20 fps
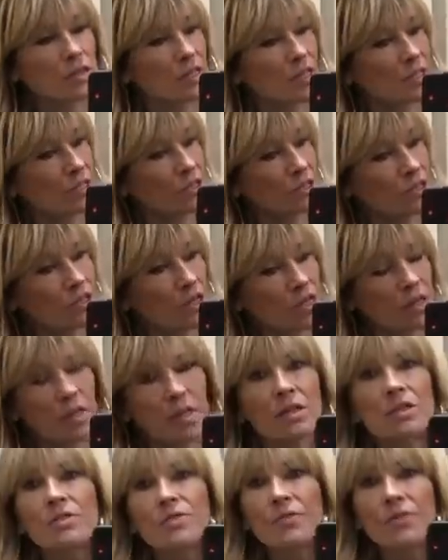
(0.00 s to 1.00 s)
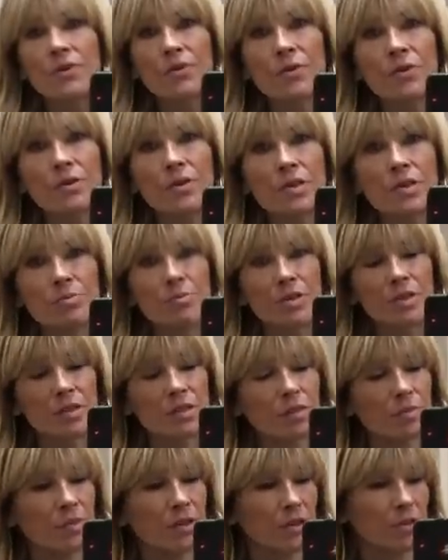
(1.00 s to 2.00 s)
utility jackets for the spring
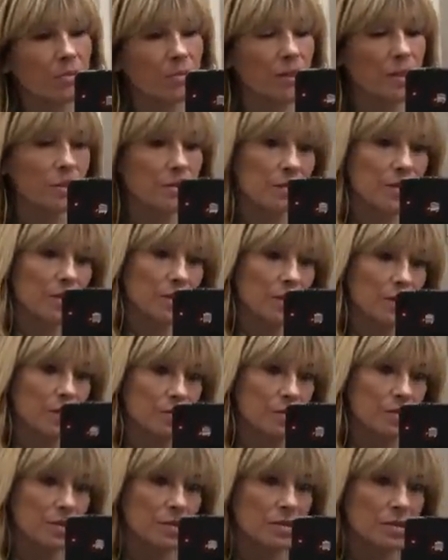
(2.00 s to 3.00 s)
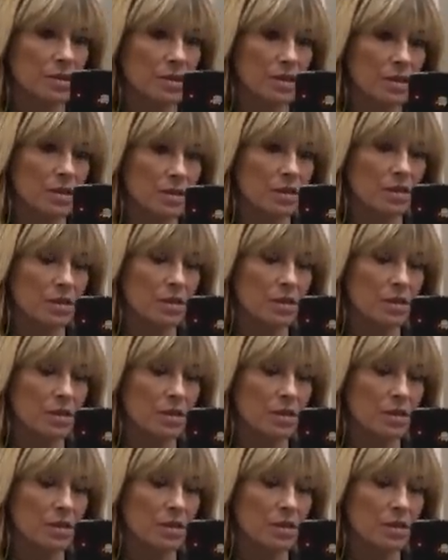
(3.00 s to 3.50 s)
summer compared to anything else I'd seen.